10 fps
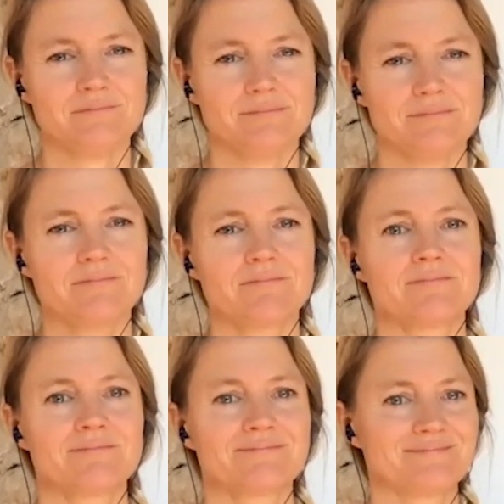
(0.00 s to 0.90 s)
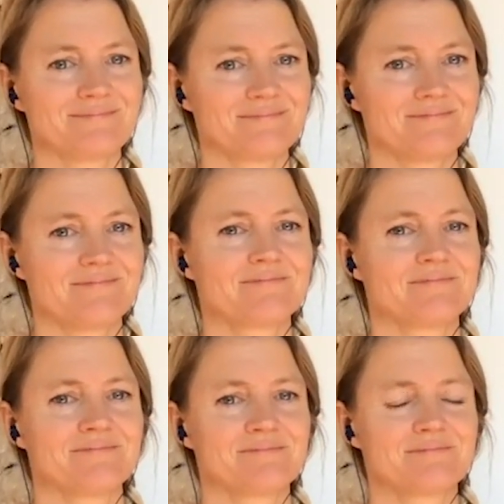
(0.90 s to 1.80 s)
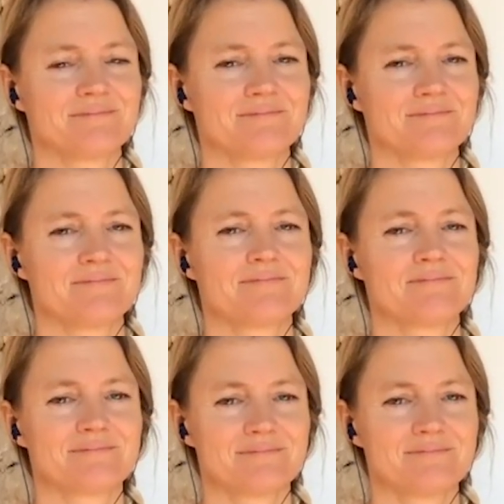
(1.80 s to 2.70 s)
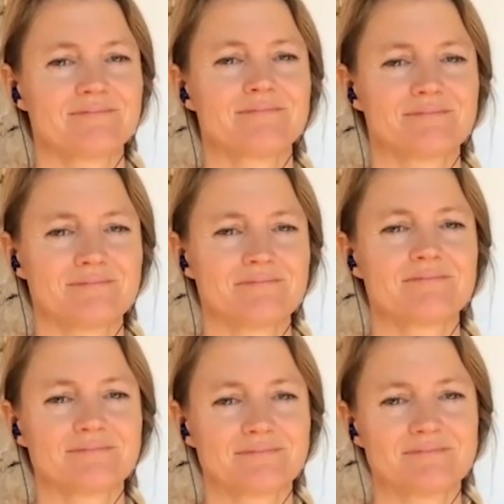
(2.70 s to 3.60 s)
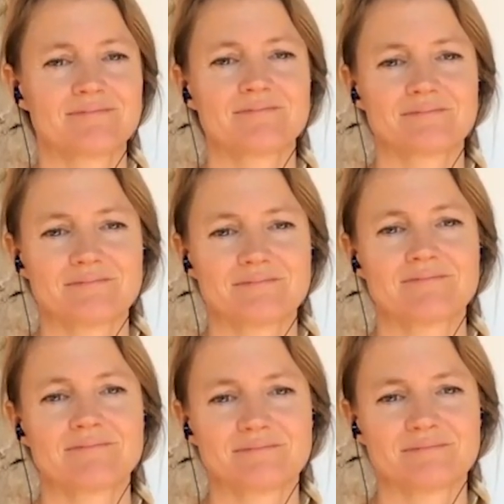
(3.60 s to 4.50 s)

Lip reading: This person isn't speaking.